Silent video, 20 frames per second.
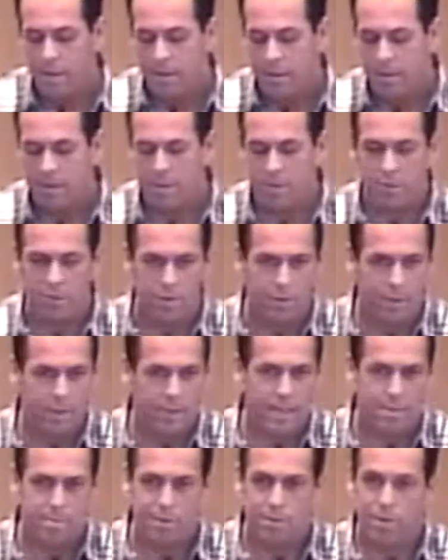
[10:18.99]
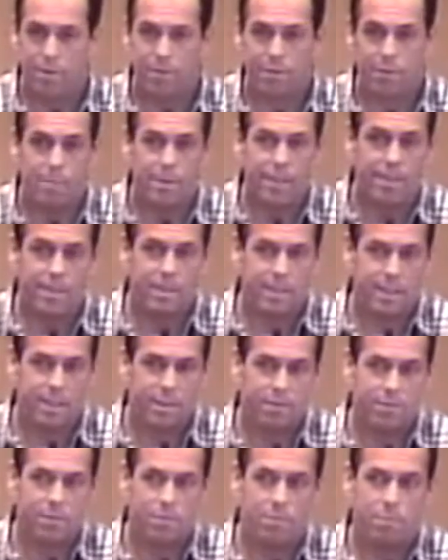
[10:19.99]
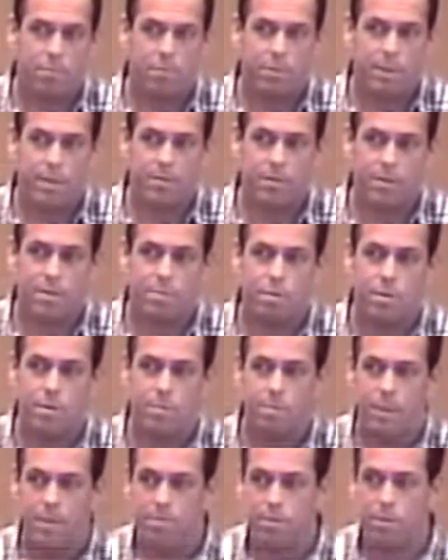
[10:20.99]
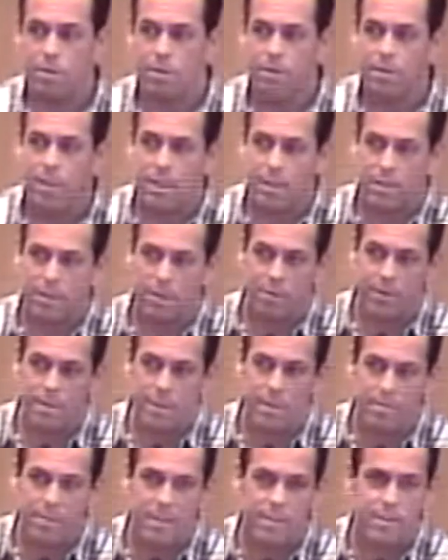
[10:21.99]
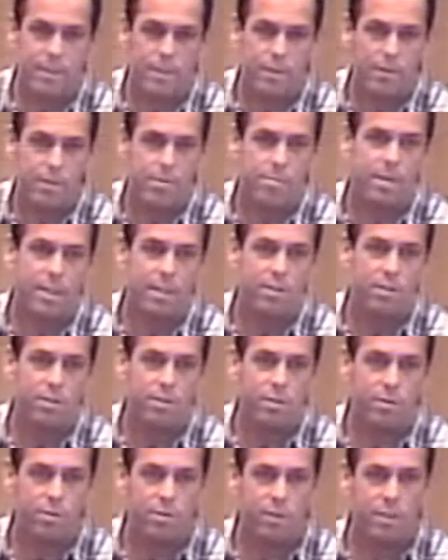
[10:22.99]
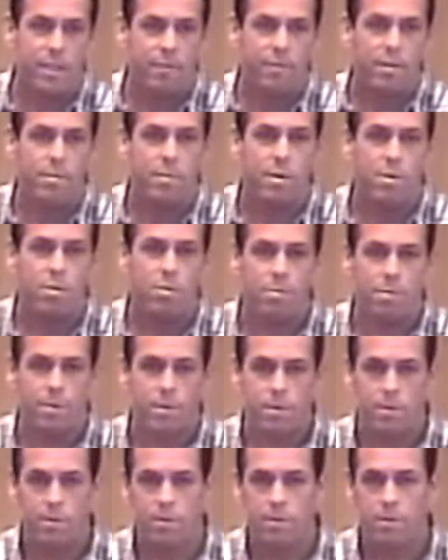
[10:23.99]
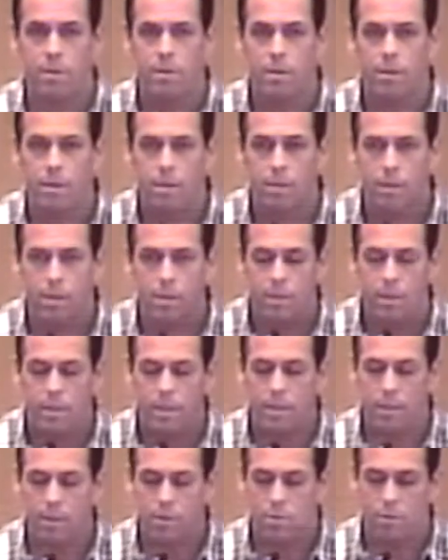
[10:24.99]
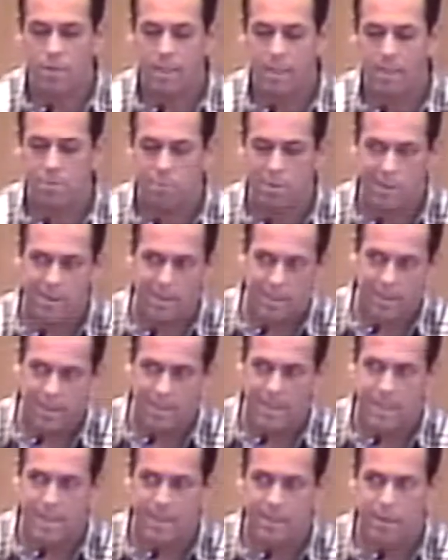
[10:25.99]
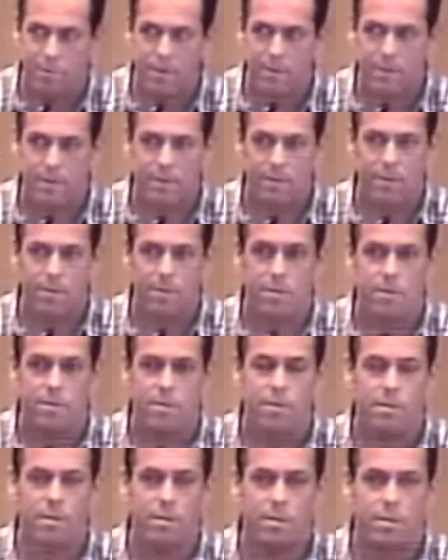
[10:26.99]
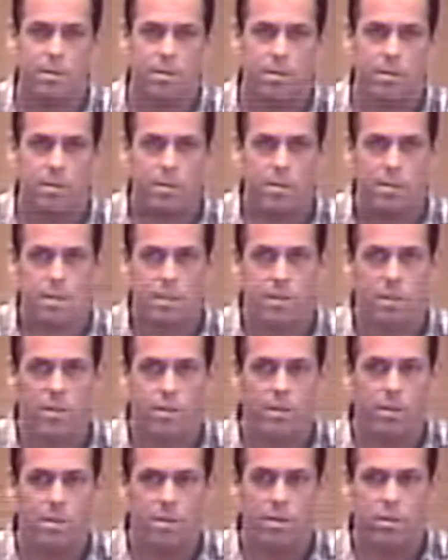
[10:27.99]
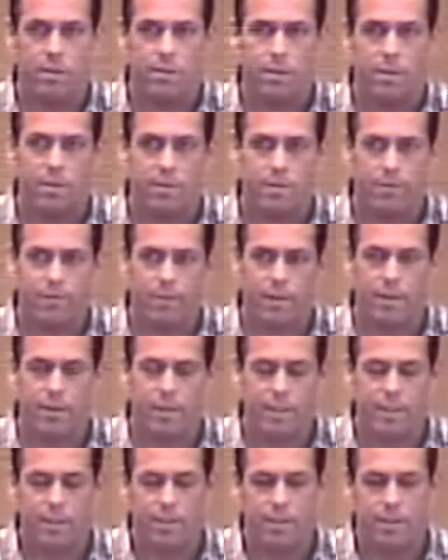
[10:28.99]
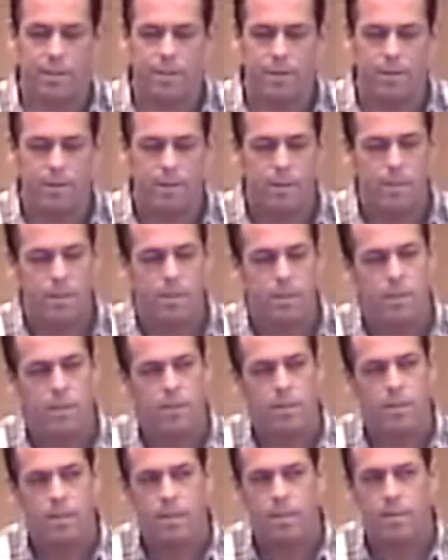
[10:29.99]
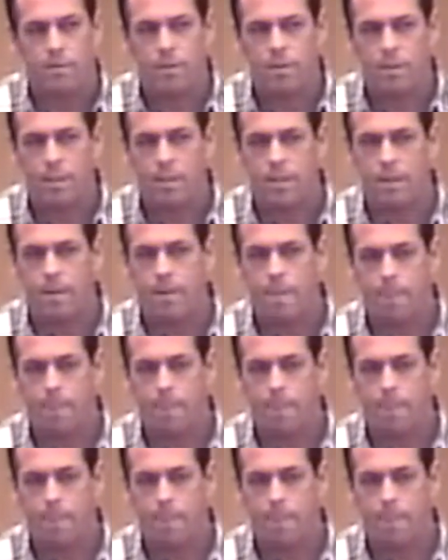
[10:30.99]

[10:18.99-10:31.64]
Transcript: This is a great opportunity for me to kind of be able to put people and talk to inmates that are in my shoes to give them hope. That's one thing that I always, it's a very, how do I say,